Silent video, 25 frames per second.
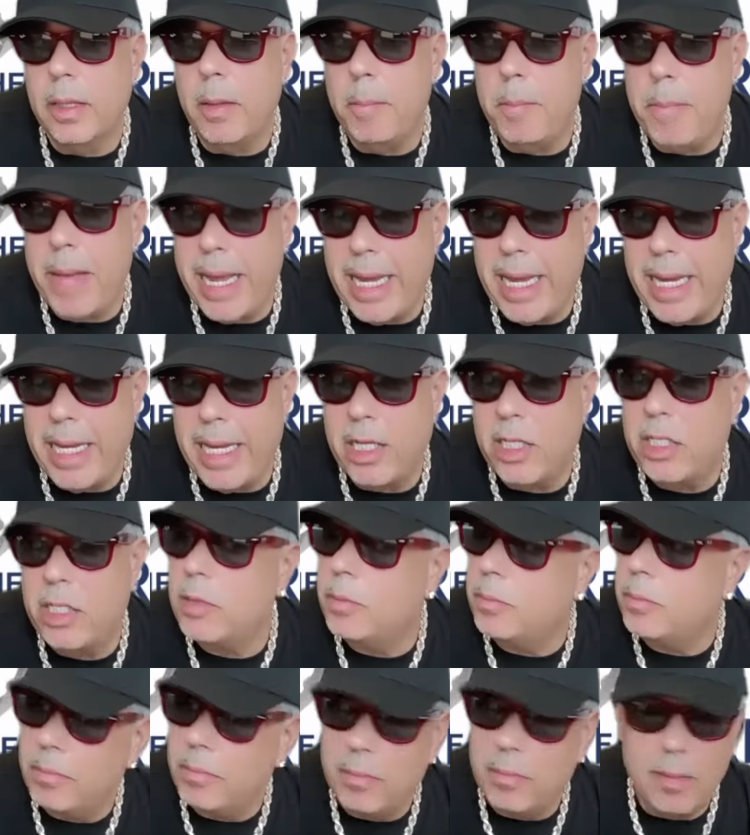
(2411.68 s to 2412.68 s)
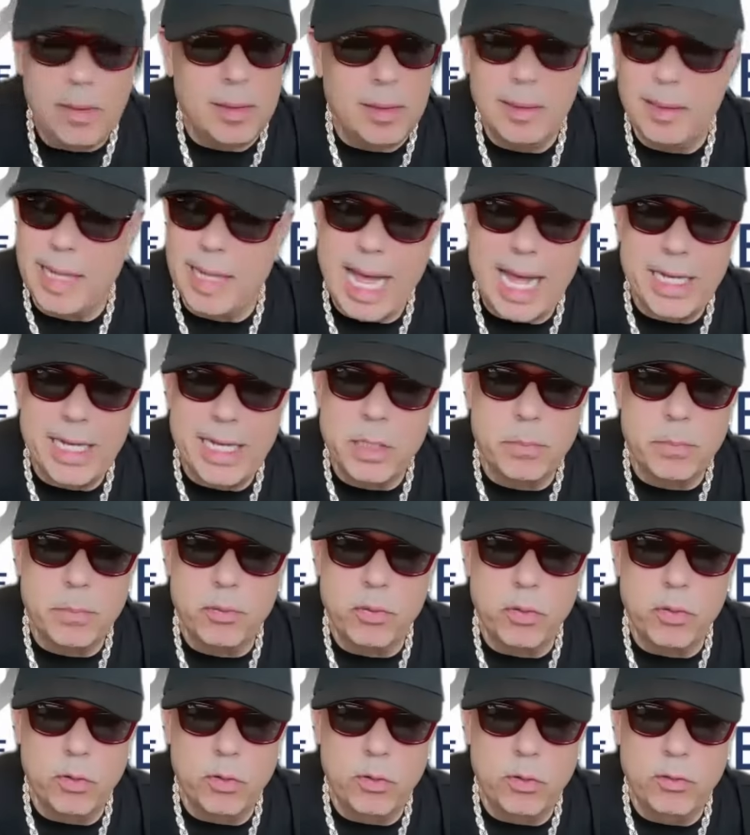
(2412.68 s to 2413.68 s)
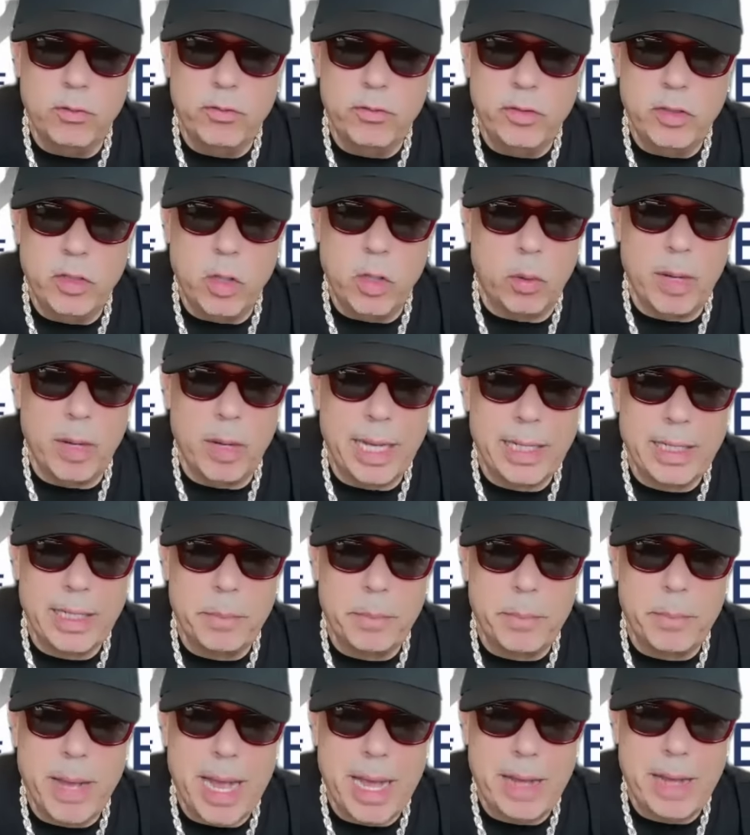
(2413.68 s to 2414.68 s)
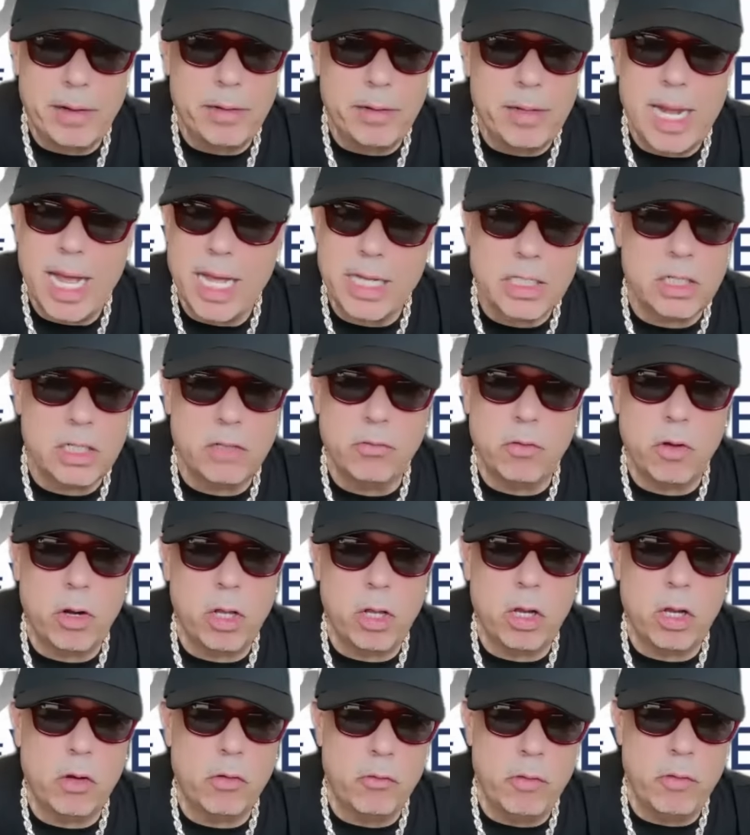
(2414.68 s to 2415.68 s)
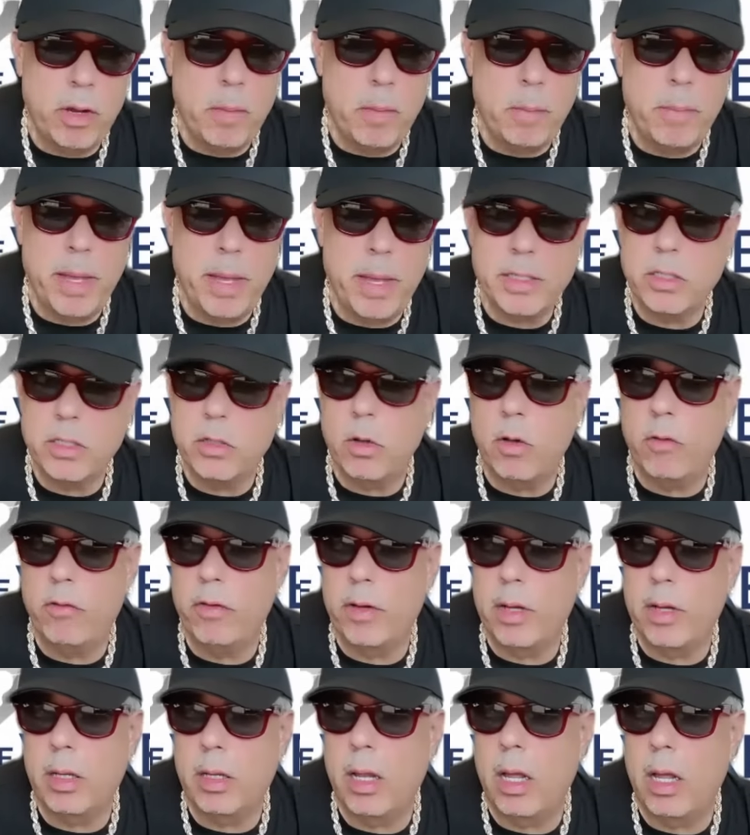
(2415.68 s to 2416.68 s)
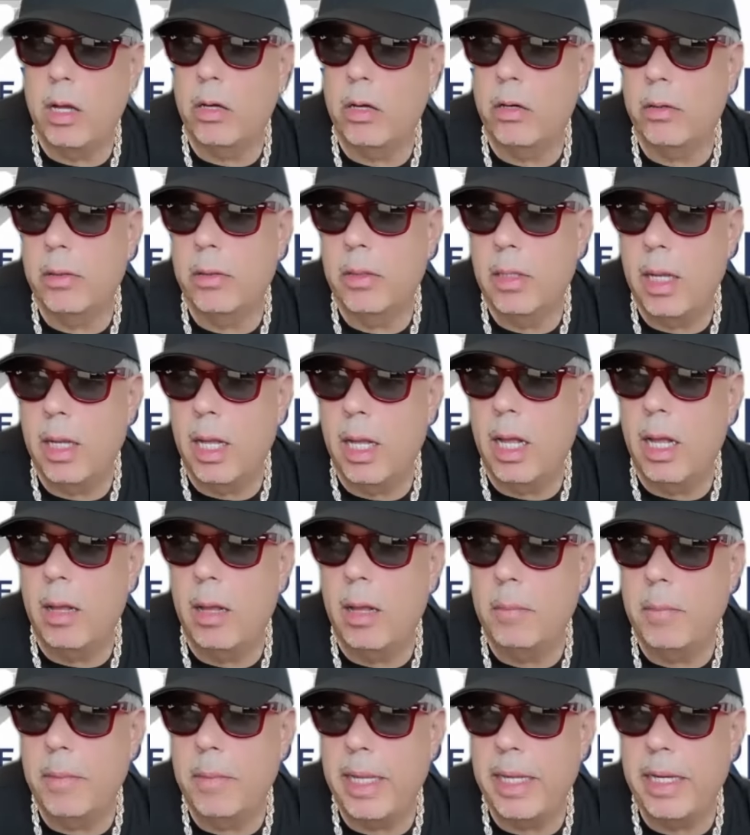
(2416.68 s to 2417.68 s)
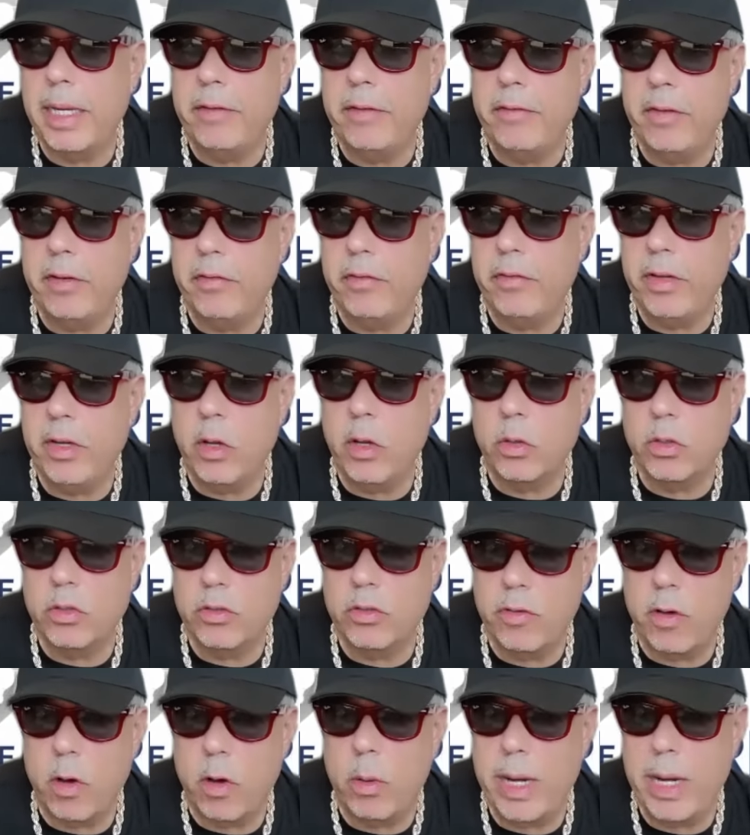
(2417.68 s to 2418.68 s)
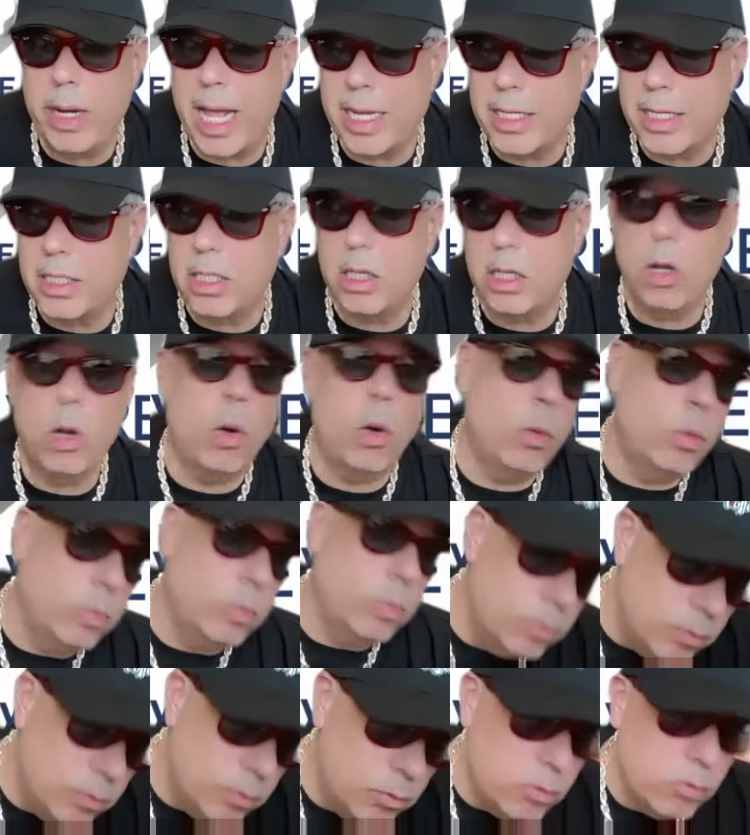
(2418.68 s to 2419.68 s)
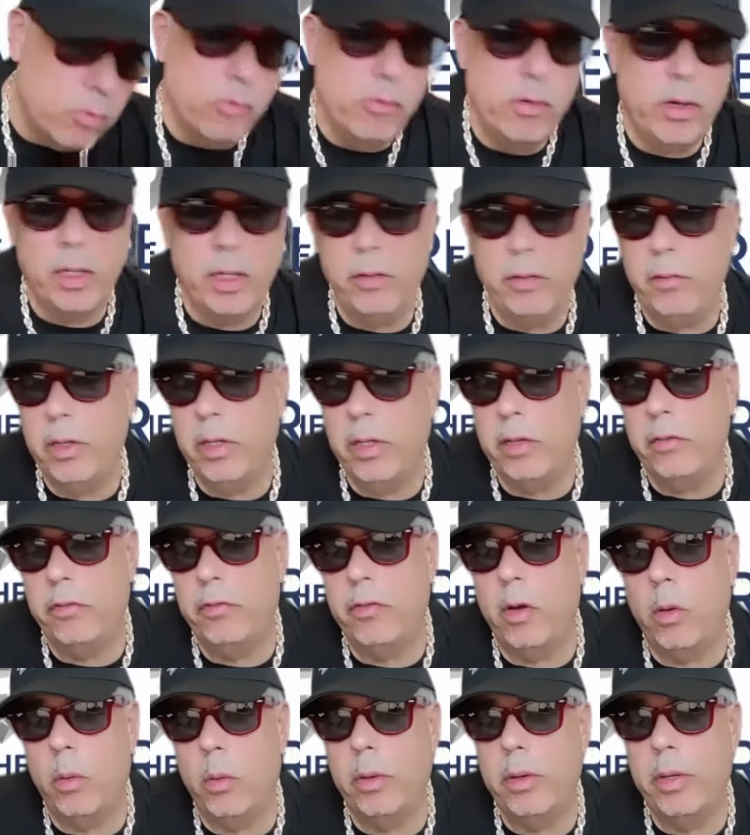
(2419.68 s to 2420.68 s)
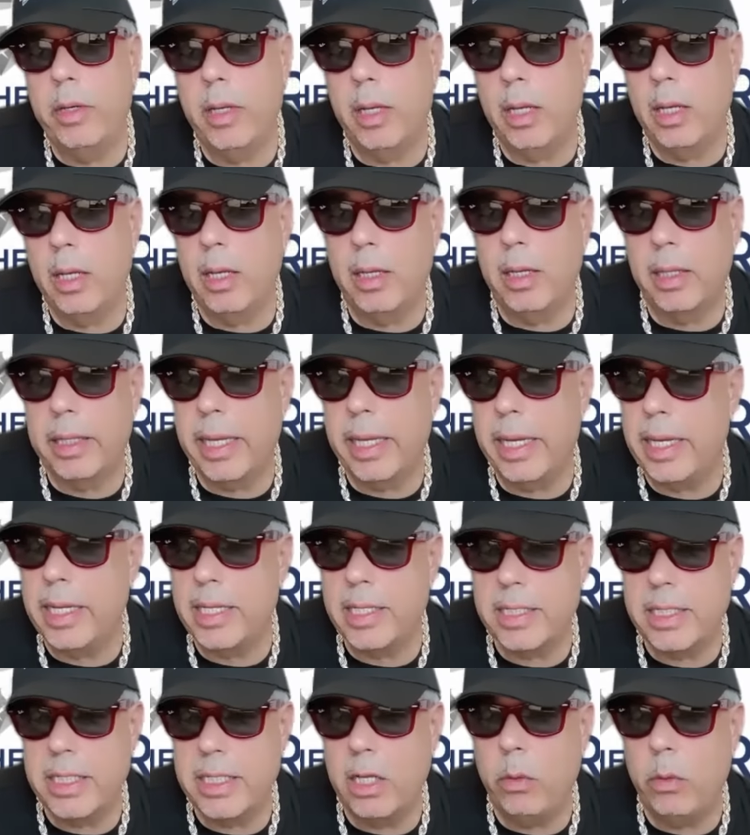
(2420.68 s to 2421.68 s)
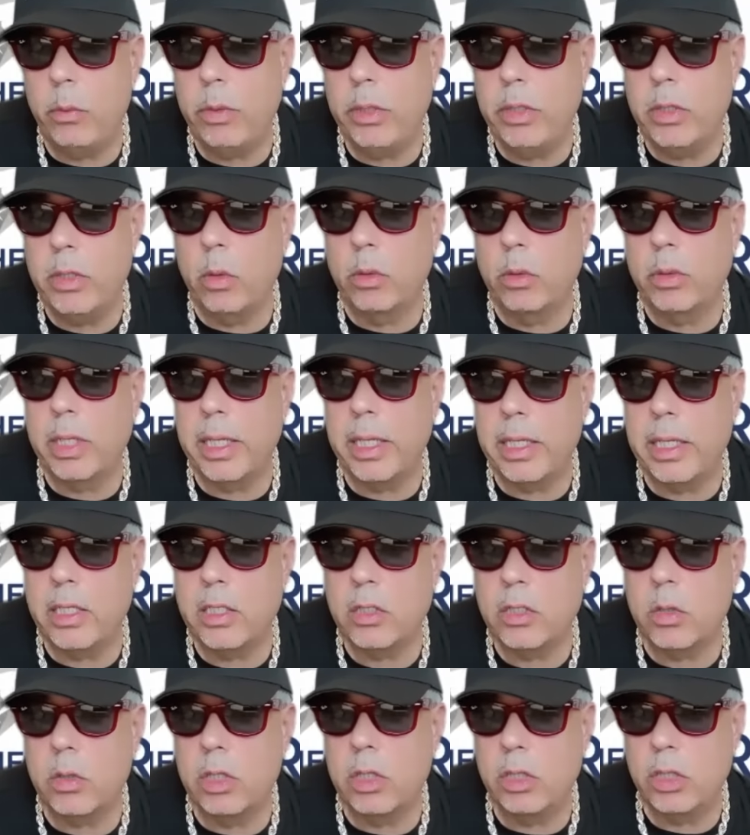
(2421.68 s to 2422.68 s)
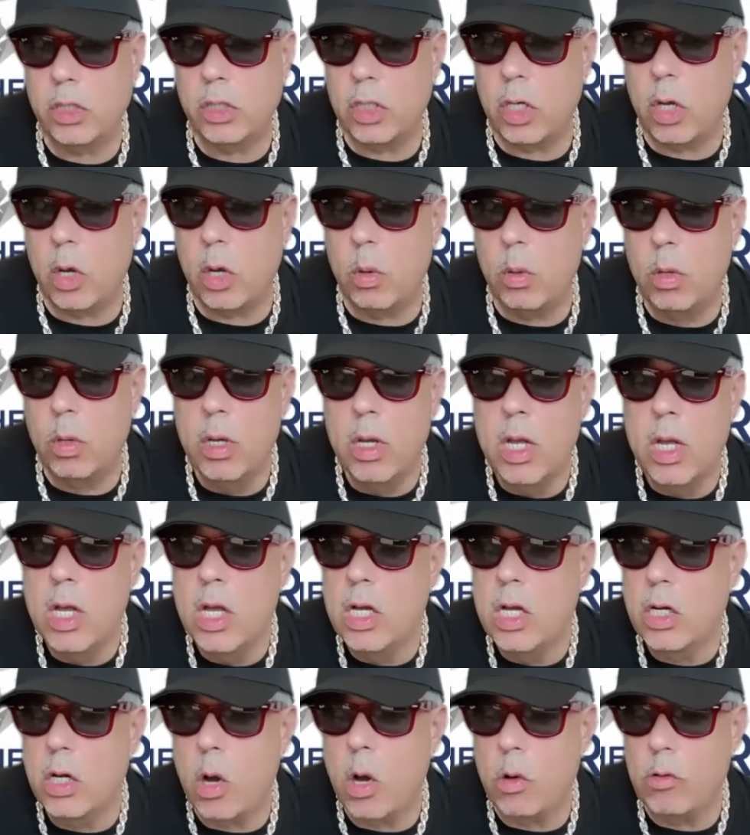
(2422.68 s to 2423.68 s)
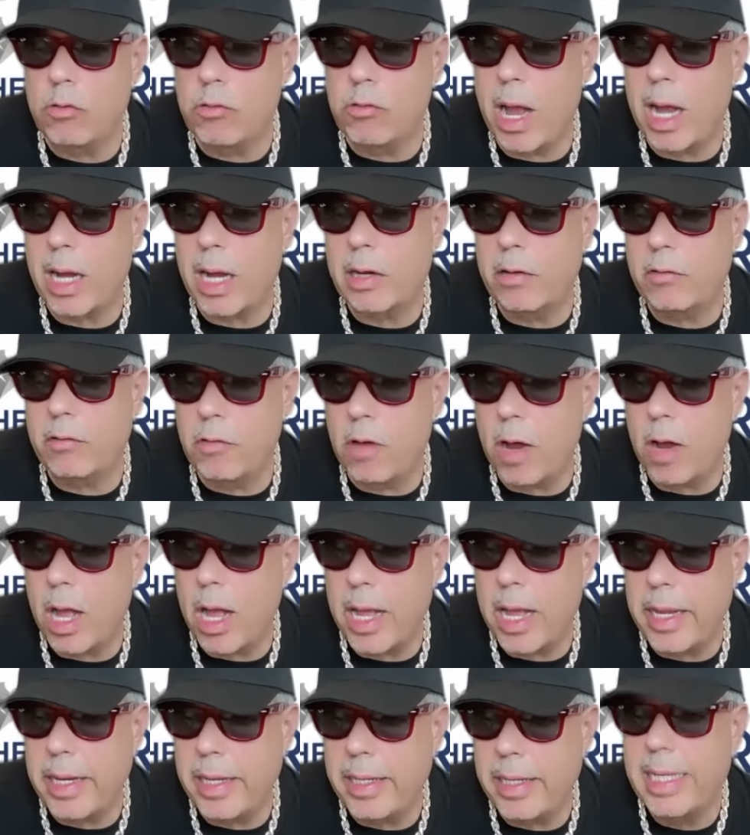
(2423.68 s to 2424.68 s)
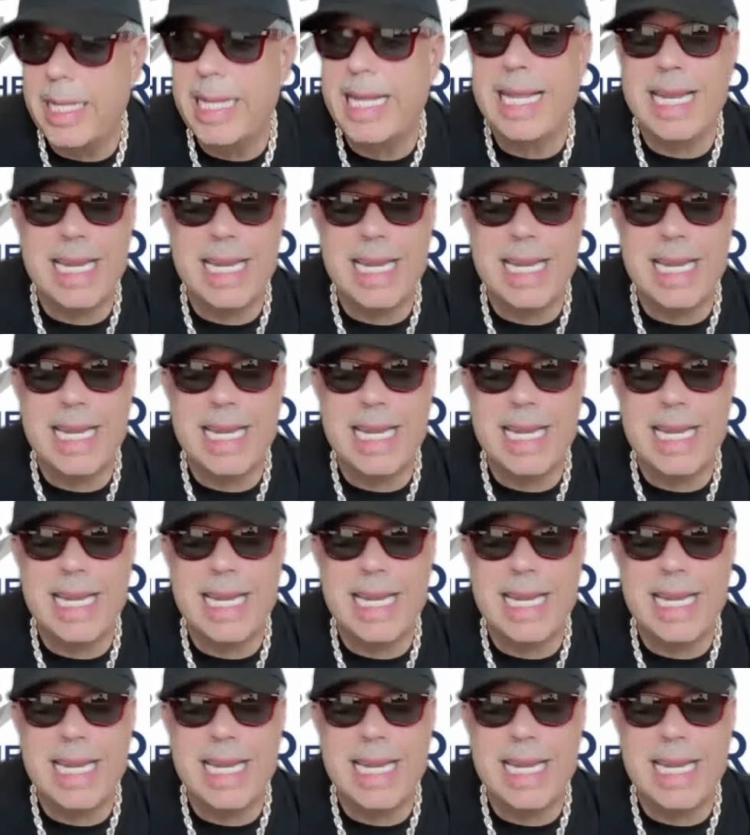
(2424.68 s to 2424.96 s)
Mage, lot to prove, don't like the pattern, has to run a career best off a clunker. And even if he goes forward, has to go really, really forward. King of Steel, we don't think is going to show. Go Rocket Ride